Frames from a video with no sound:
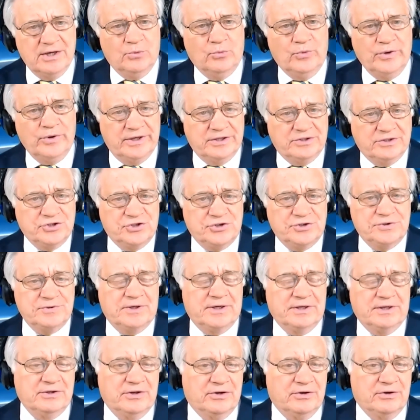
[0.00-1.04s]
which,
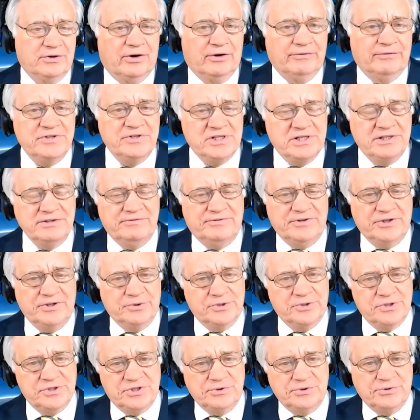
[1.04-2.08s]
obviously
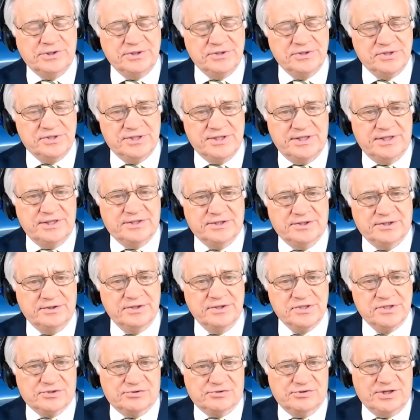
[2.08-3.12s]
viewers, you can see it on
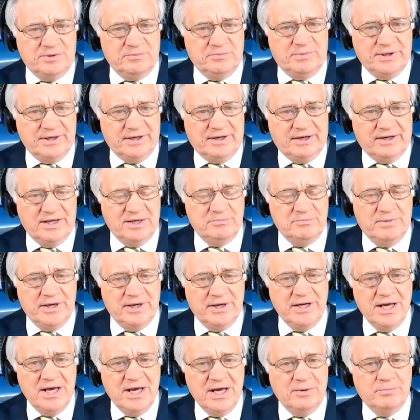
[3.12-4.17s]
the screen behind
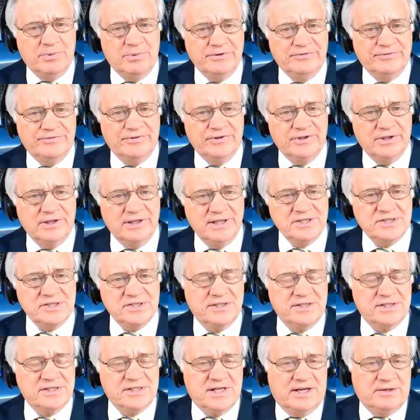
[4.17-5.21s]
me, but for
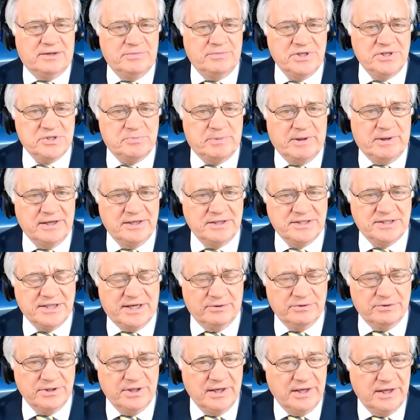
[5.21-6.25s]
listeners, let me spell it
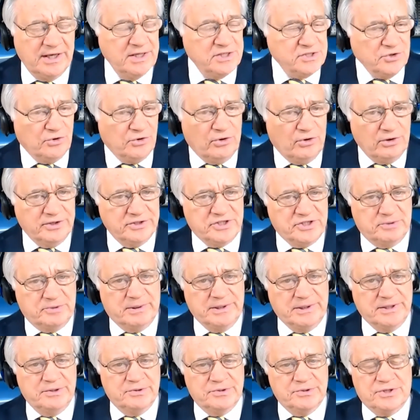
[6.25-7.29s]
out. It's all the
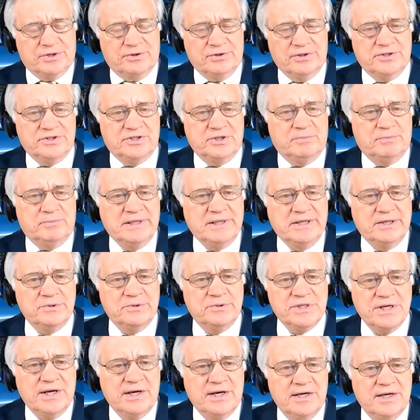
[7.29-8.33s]
W's, all the
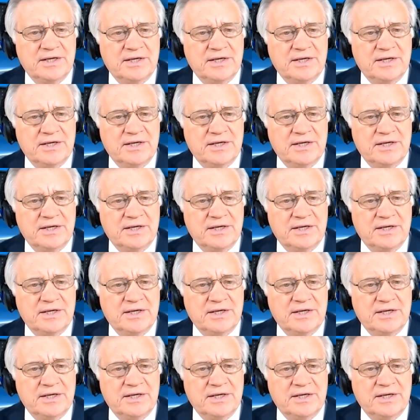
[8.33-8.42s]
W's.